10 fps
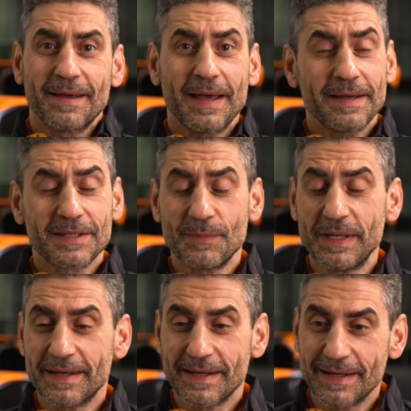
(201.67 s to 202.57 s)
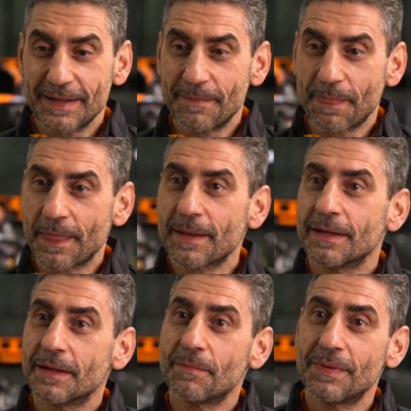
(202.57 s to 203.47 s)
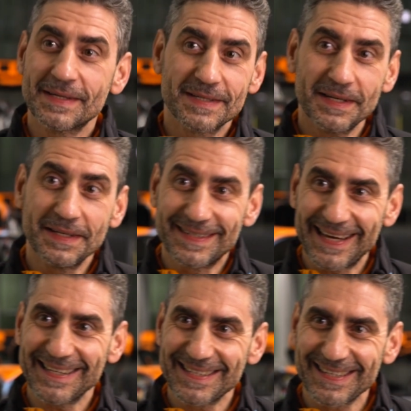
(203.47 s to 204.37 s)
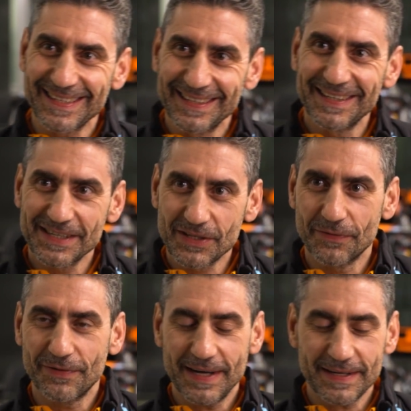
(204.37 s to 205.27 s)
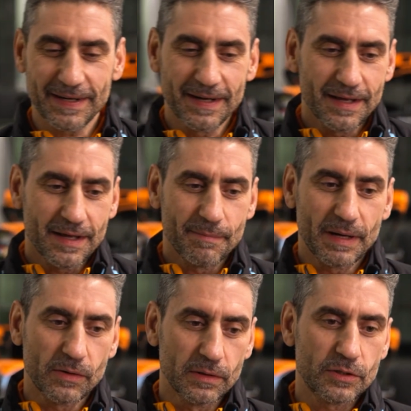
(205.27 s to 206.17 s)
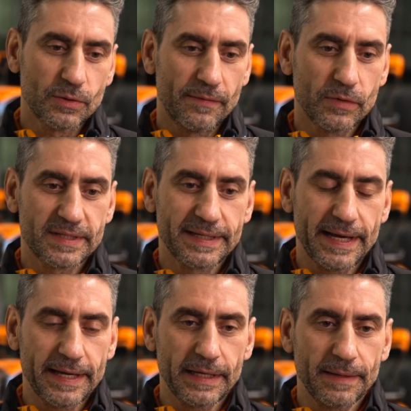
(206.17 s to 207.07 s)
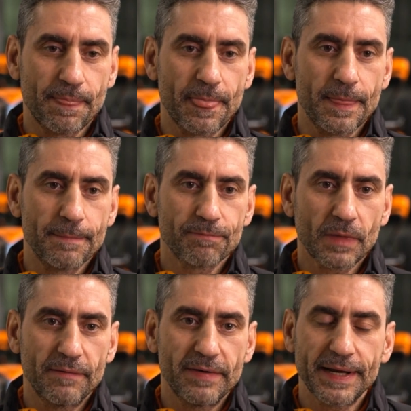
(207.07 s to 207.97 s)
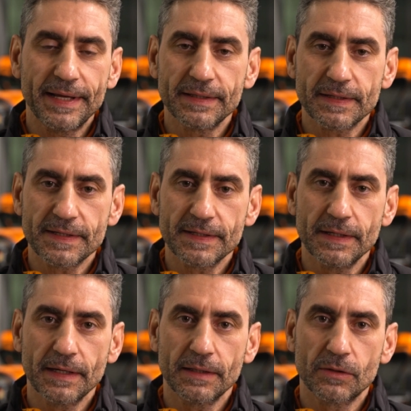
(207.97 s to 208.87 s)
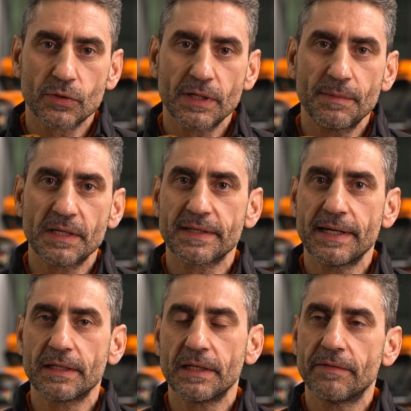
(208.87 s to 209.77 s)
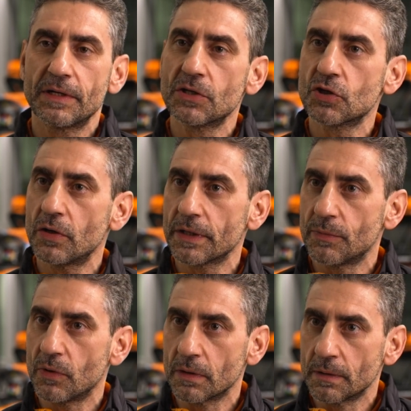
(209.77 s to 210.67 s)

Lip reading: Yeah, it's been busy, intense so far, but also I would say very interesting and to some extent even enjoyable.